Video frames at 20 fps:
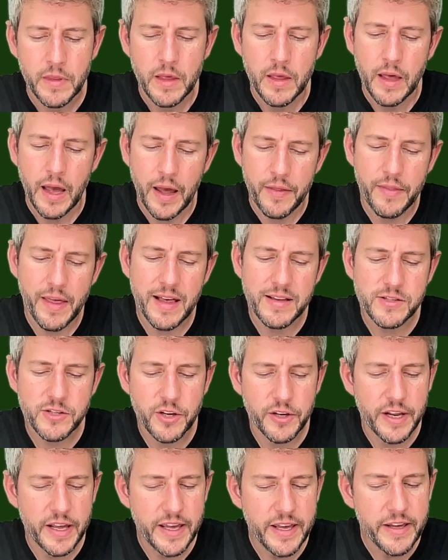And that's
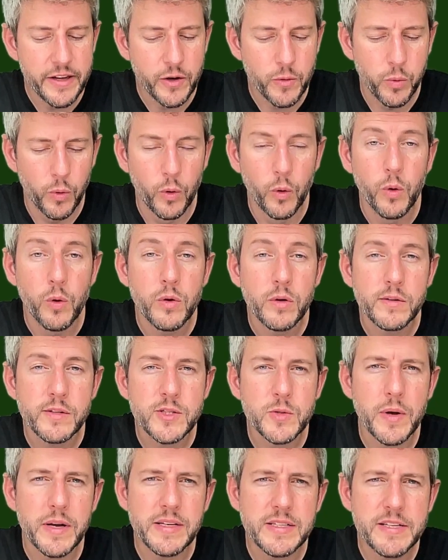going to equal
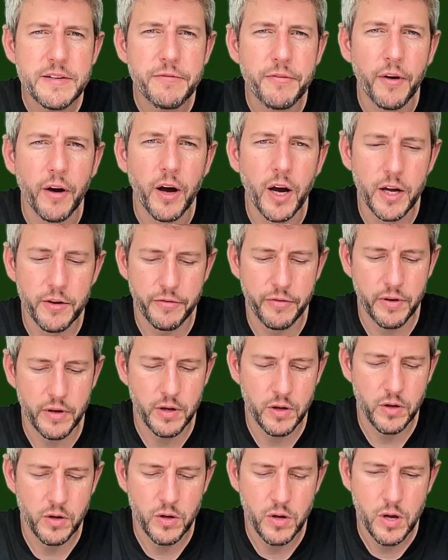25
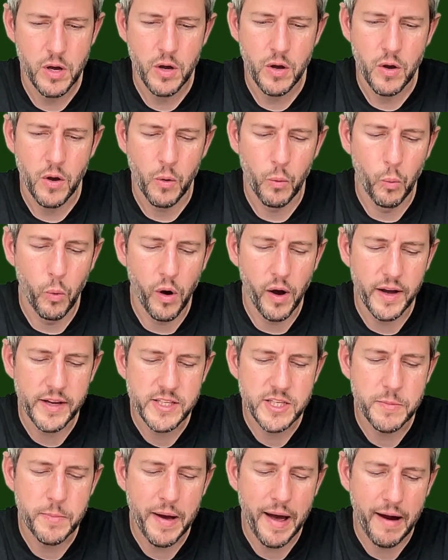y to
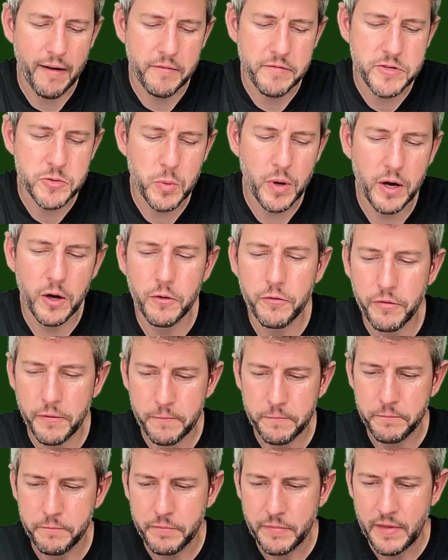the power of 12.
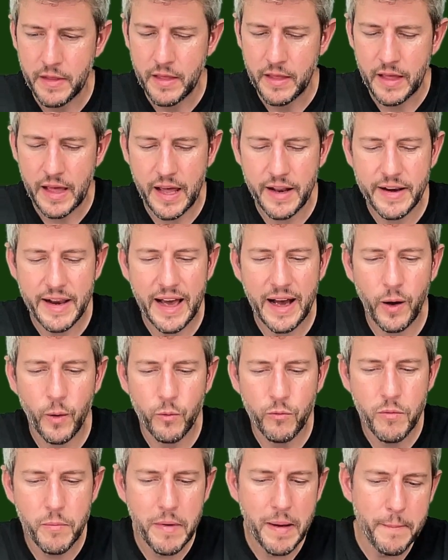And now
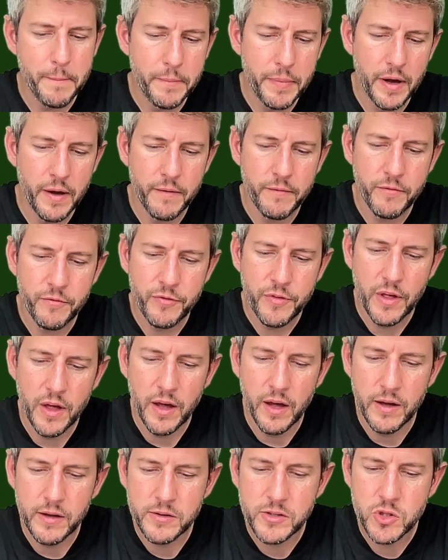remember,
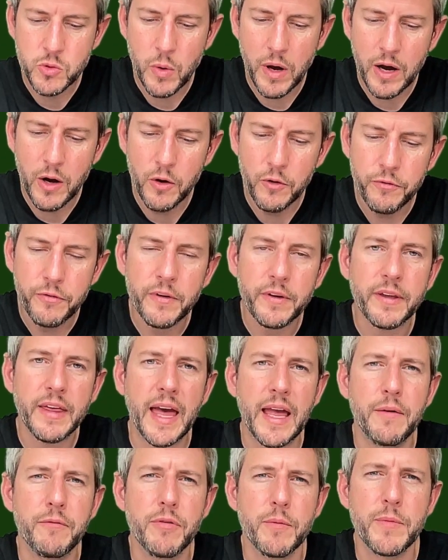the 12
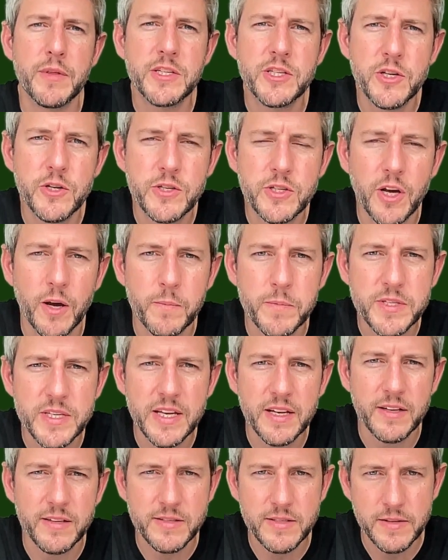came from the 2 times
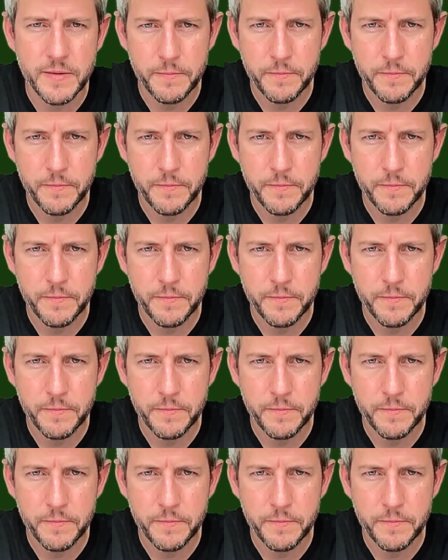6,